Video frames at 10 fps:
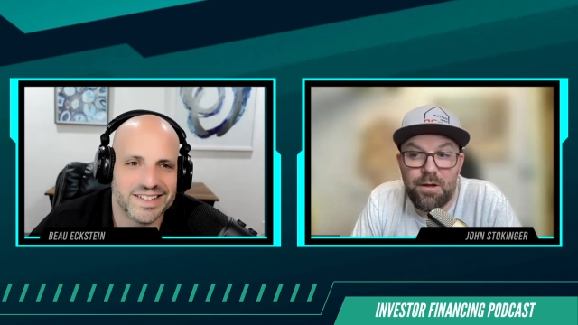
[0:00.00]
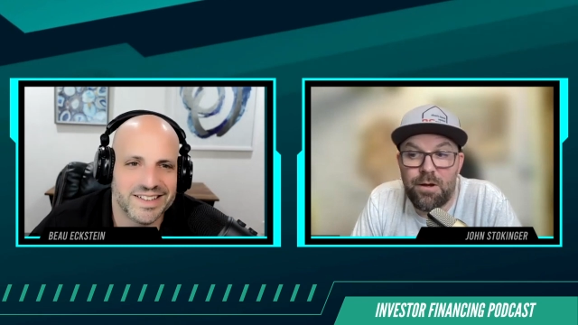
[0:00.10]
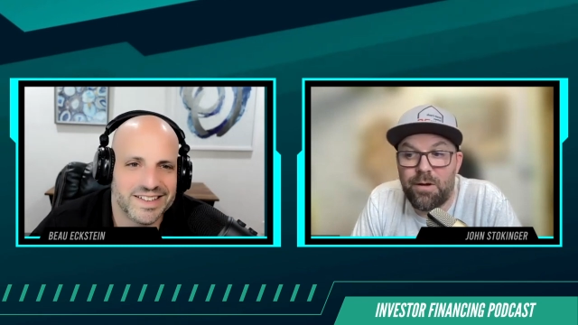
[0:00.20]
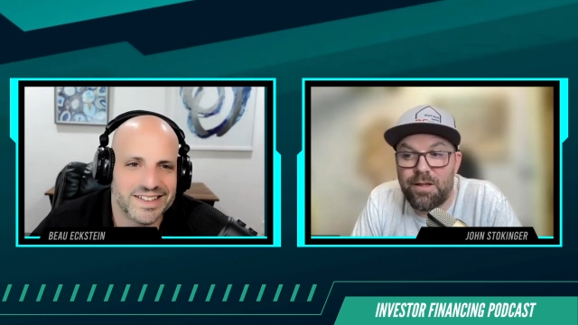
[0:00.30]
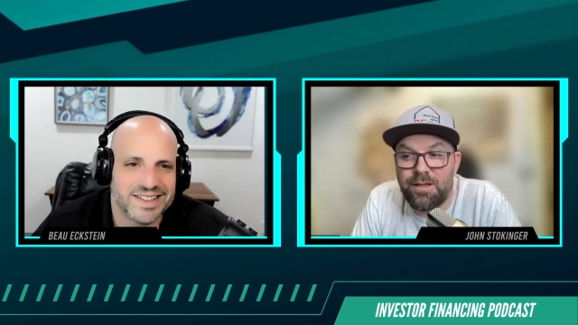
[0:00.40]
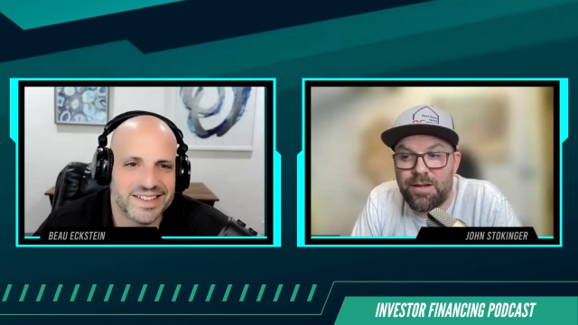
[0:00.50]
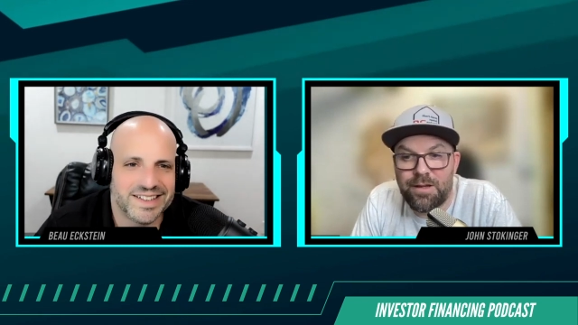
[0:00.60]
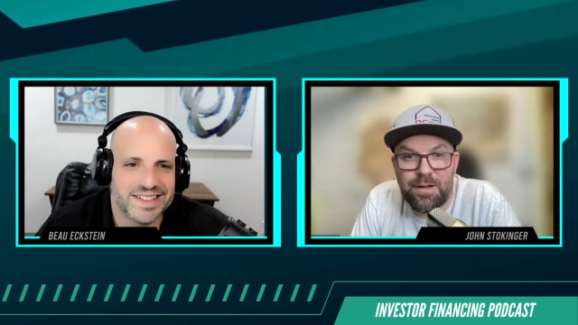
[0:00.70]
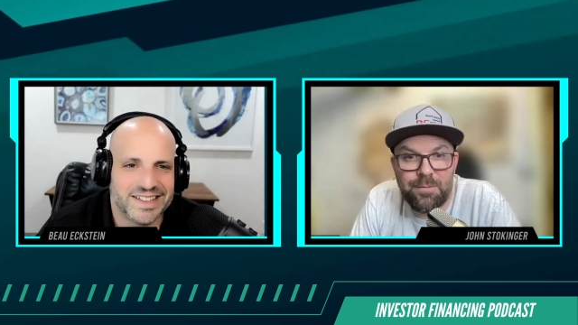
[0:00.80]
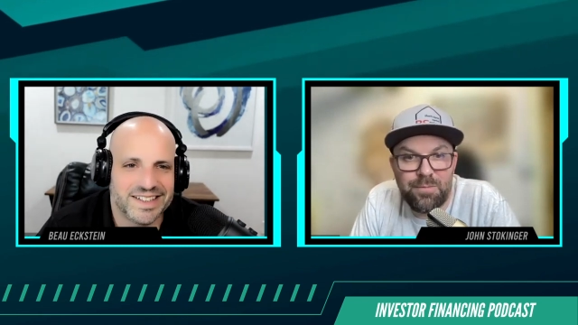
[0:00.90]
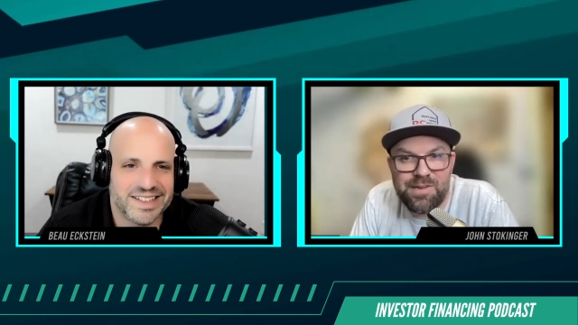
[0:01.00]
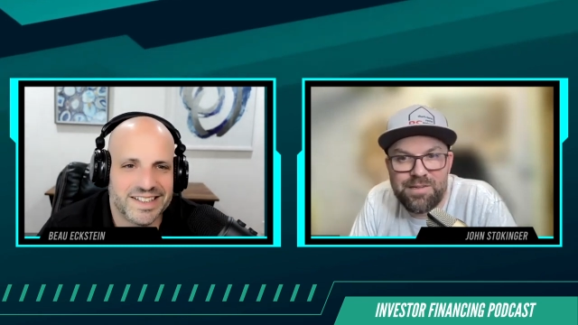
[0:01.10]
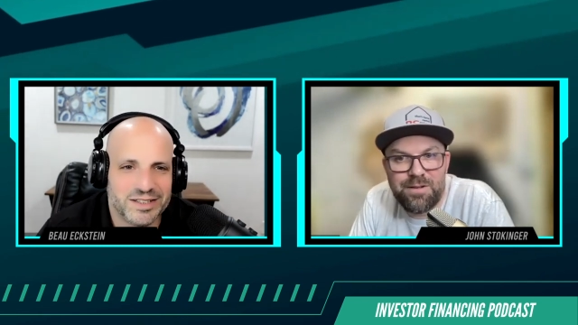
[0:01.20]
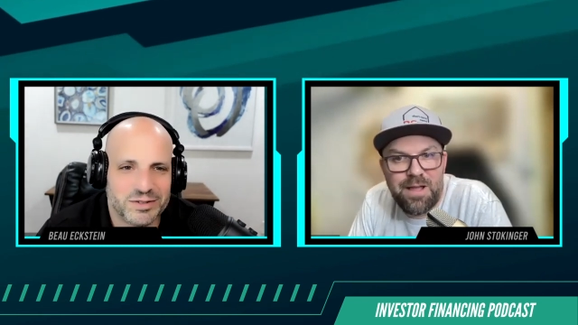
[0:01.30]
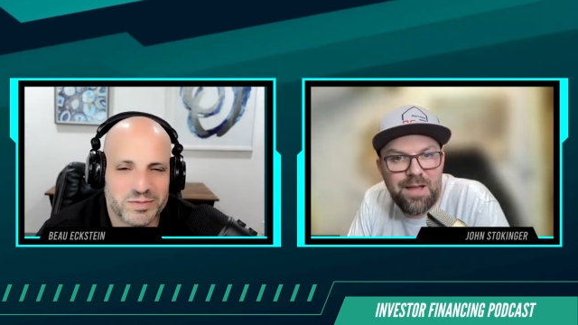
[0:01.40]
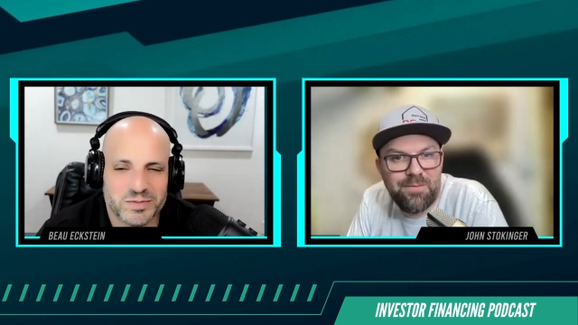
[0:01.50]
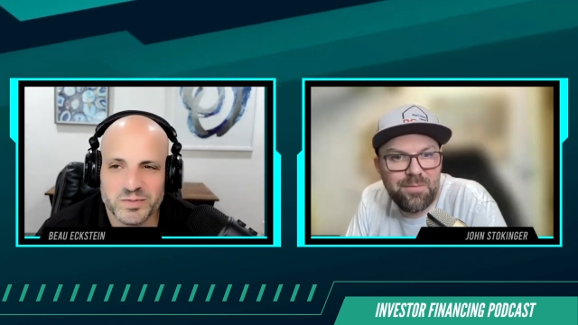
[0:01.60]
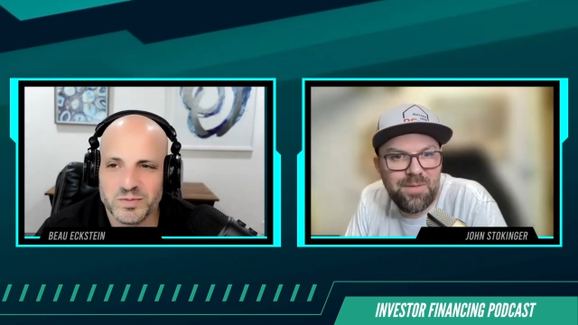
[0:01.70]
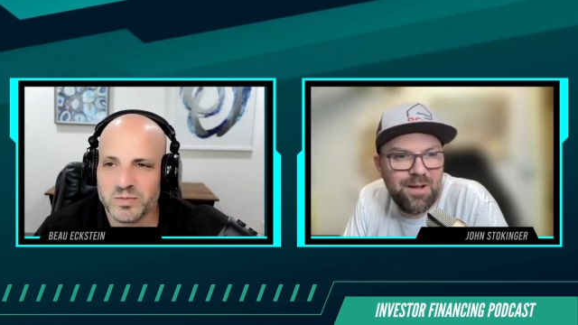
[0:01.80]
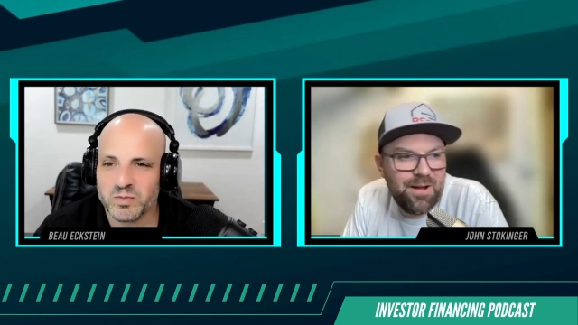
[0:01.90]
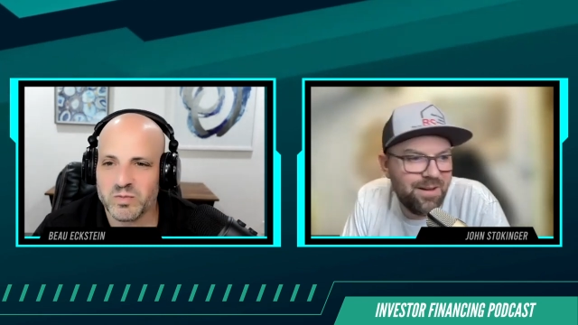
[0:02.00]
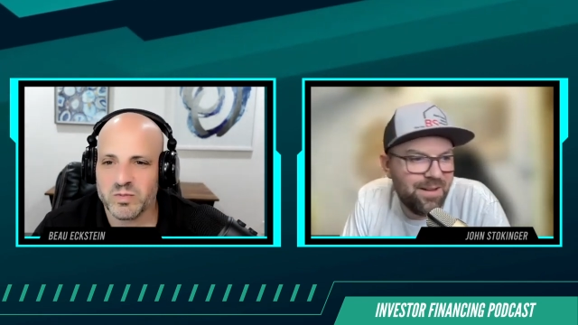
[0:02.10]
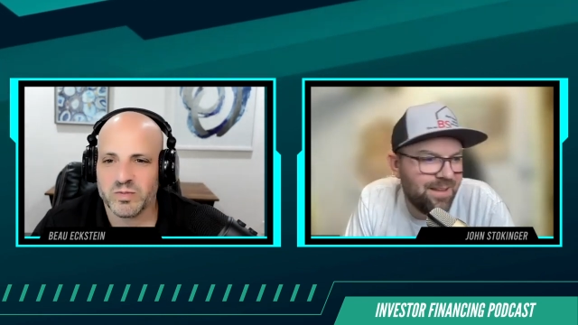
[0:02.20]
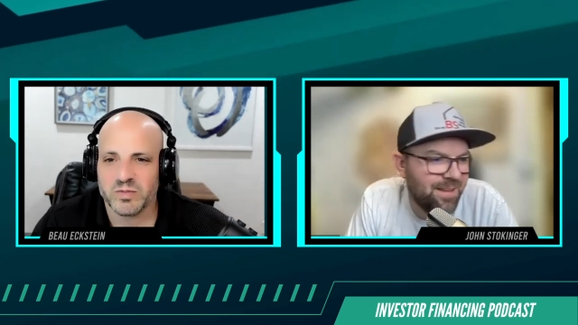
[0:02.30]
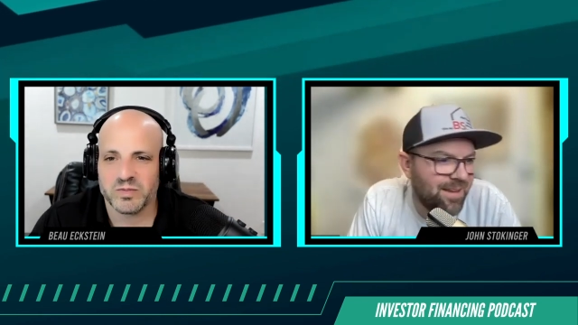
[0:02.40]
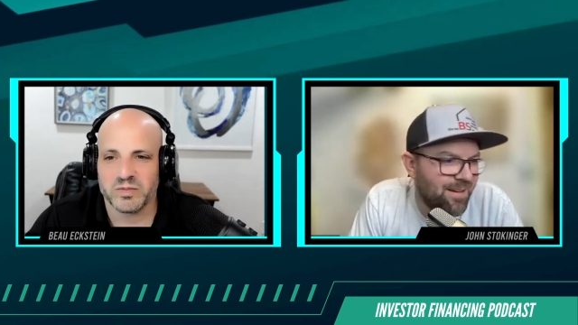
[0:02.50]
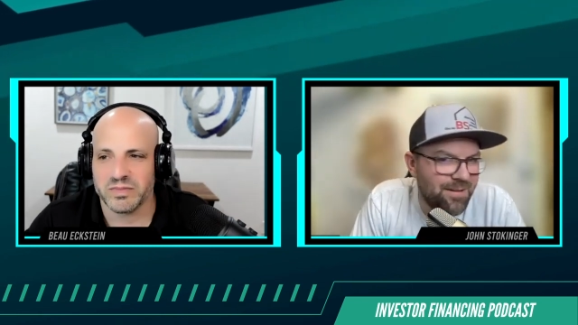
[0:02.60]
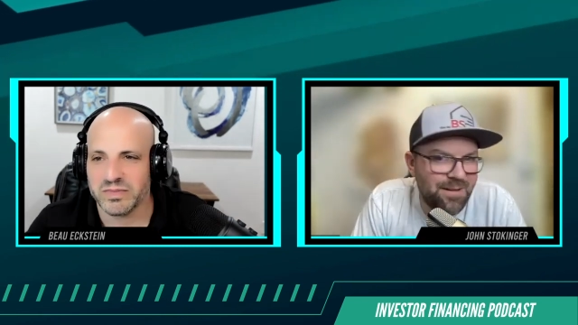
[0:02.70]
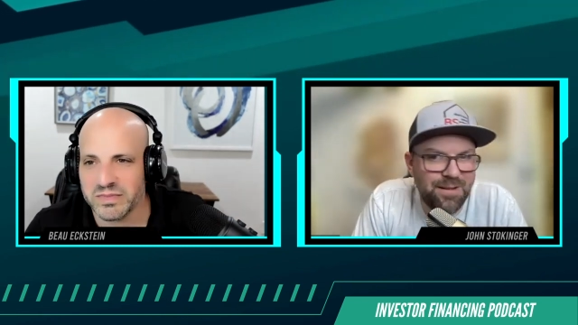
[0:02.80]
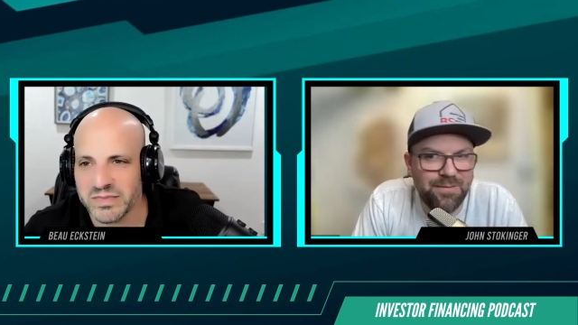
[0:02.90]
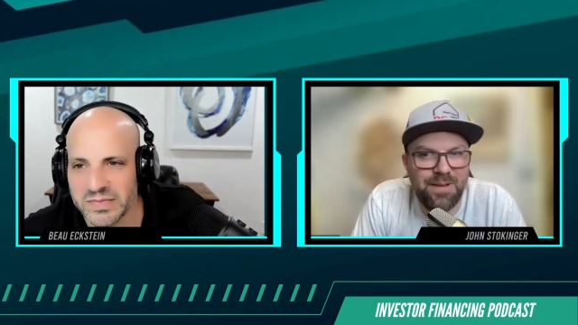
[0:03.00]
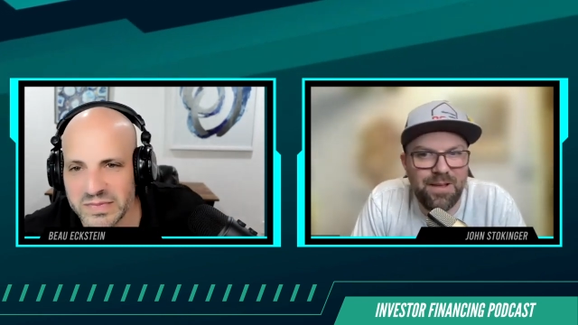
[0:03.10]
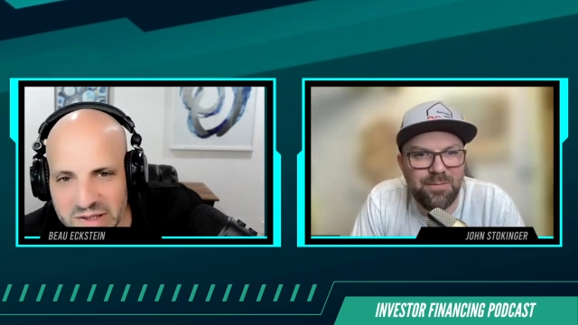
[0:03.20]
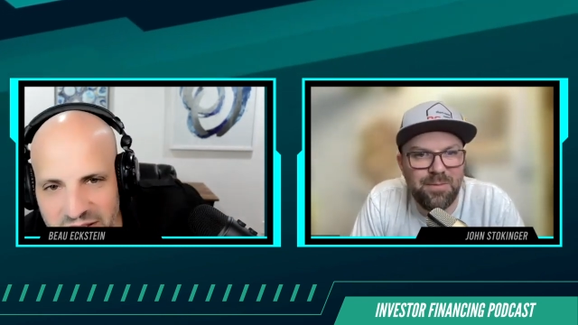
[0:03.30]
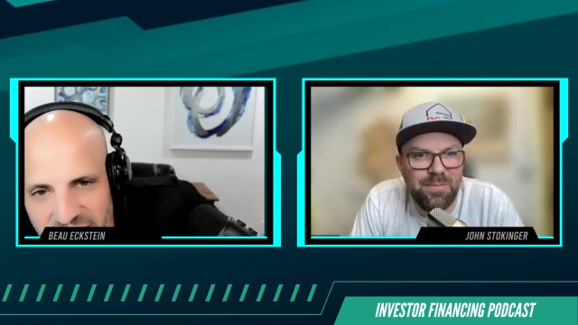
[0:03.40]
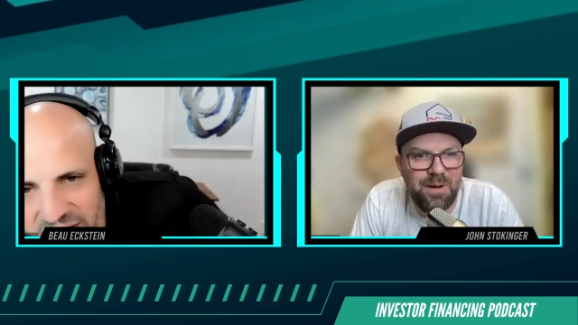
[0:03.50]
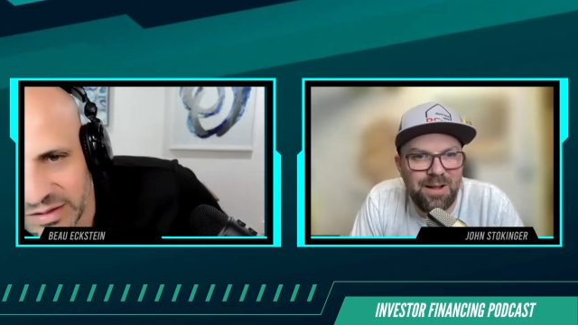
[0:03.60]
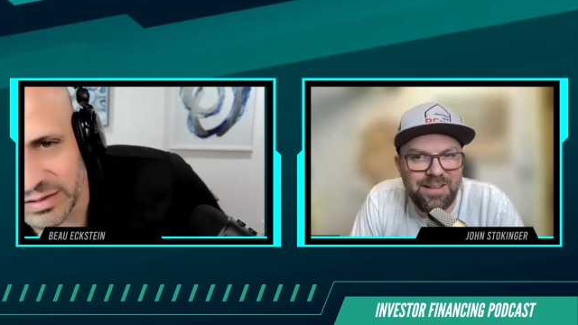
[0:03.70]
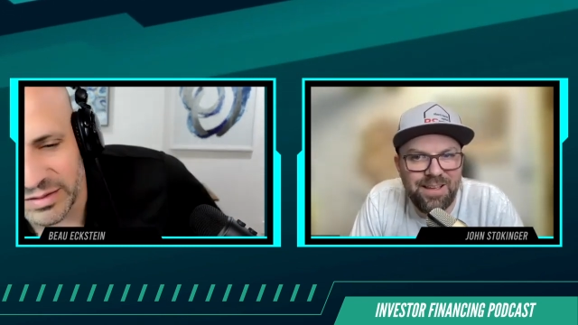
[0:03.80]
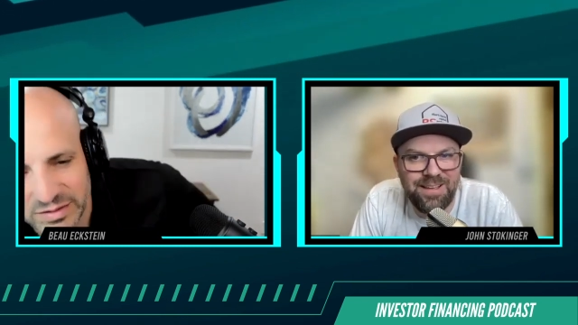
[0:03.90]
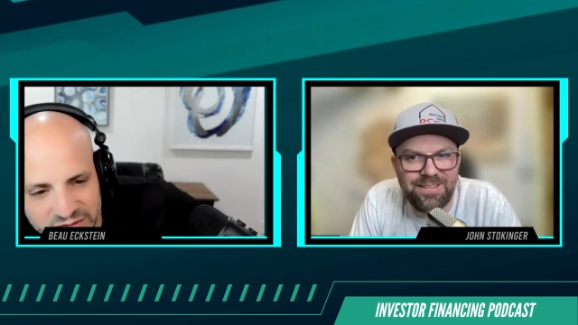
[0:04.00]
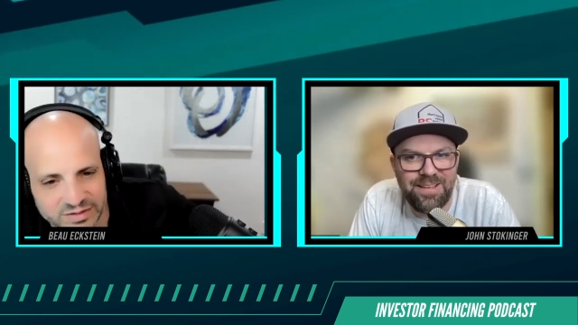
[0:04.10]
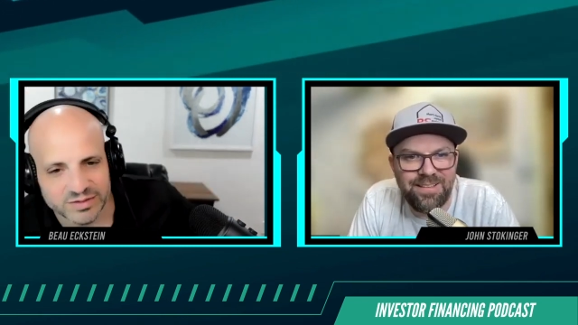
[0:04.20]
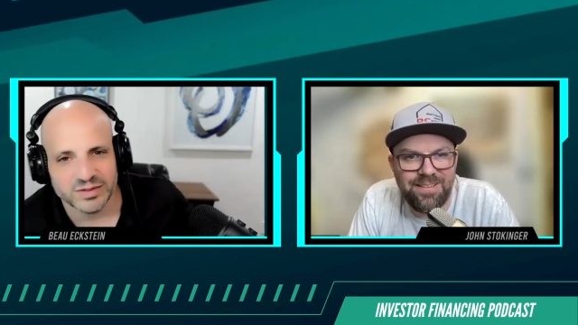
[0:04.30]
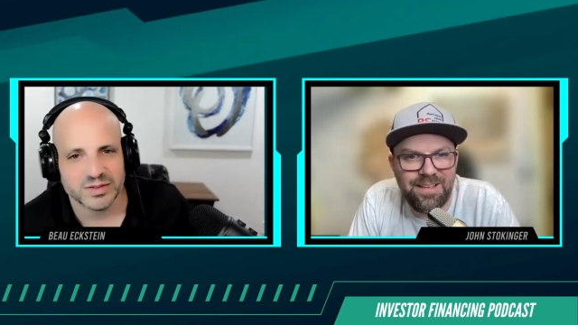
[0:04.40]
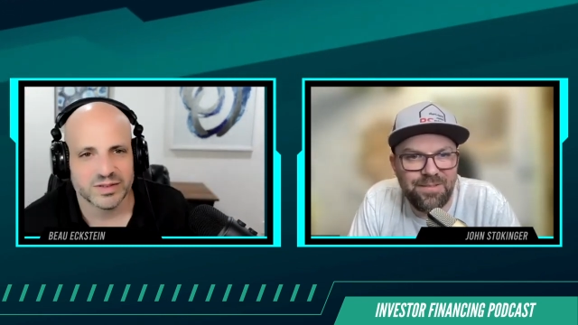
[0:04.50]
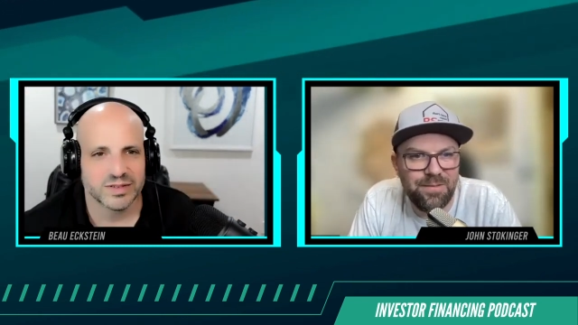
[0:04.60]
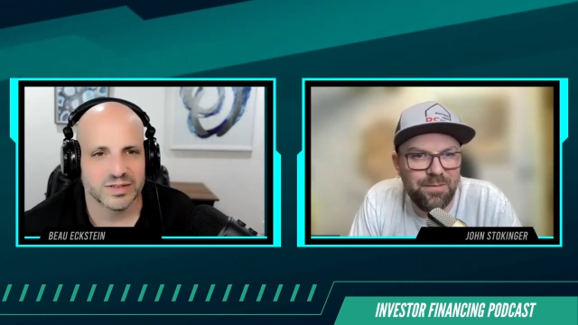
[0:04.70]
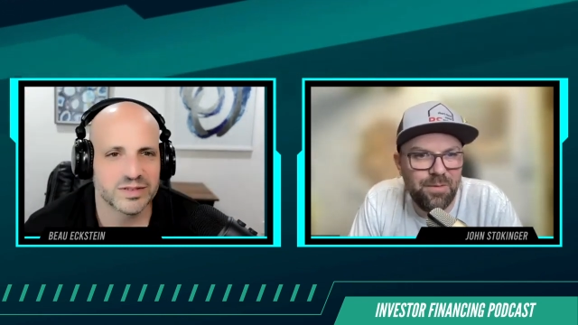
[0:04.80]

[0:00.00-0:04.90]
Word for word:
Speaker 1: No, I, I appreciate you having me on a on an investment podcast as as